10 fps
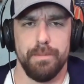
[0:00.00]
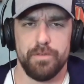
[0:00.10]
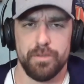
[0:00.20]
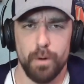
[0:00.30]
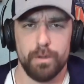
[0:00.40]

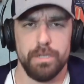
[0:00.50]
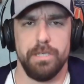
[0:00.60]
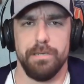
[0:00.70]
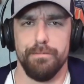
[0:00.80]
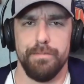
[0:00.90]
smoking
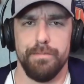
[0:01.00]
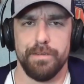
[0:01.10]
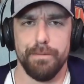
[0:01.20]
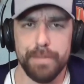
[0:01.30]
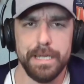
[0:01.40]
some
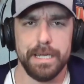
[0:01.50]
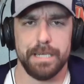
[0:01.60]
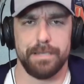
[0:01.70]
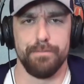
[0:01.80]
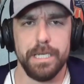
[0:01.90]
meat,
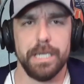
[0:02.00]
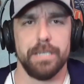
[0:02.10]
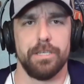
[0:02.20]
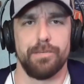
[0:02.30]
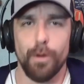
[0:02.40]
got some meat
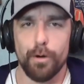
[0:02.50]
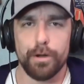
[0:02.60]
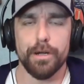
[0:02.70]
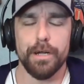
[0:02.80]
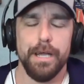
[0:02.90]
on the
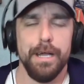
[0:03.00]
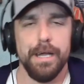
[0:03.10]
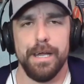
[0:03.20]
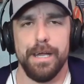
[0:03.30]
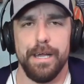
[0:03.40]
smoker,
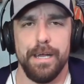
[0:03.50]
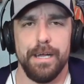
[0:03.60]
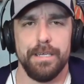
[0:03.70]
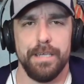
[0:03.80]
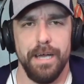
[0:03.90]

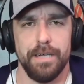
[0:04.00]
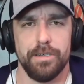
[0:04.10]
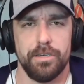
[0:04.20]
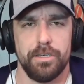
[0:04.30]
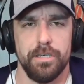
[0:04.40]
and yeah,
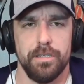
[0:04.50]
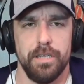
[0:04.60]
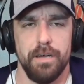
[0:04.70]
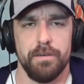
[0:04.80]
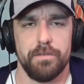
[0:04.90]
just chilling
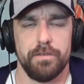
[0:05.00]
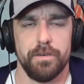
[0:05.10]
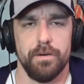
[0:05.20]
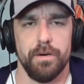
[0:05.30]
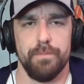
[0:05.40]
out.
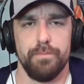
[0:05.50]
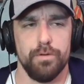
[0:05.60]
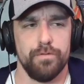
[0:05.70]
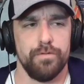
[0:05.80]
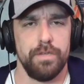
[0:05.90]
So a
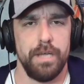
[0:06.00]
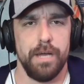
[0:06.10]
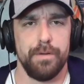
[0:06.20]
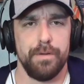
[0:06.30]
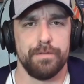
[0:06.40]
beautiful day
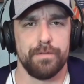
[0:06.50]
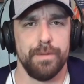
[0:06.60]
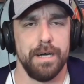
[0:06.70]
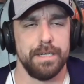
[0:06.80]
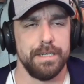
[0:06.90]
up here in
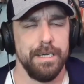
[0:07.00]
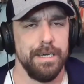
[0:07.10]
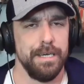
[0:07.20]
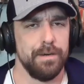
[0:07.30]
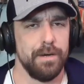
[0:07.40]
Vermont,
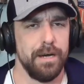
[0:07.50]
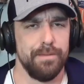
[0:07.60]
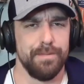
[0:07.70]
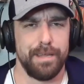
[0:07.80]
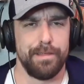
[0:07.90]

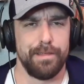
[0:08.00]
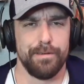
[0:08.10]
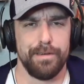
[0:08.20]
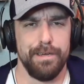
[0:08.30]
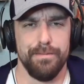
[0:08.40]
like
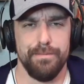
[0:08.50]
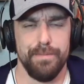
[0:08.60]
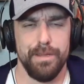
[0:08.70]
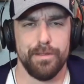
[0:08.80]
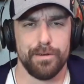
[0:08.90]

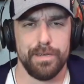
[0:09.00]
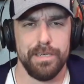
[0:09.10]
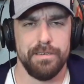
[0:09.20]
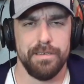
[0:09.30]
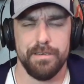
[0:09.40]
mid
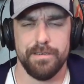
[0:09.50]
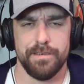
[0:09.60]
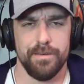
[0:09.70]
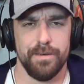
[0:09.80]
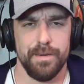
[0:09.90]
30s.
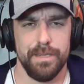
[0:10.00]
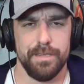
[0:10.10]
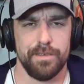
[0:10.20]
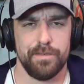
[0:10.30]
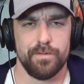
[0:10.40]
So, I mean,
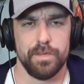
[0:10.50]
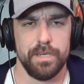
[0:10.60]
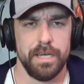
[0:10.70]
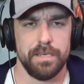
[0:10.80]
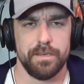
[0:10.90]
it's really
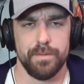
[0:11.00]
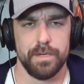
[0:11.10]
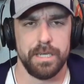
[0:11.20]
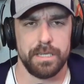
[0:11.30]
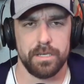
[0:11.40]
nice. I'm going
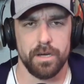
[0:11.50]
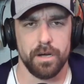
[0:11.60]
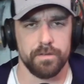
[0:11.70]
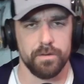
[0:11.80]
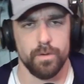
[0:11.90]
to take the
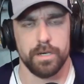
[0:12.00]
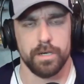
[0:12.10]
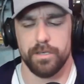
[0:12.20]
dogs on a walk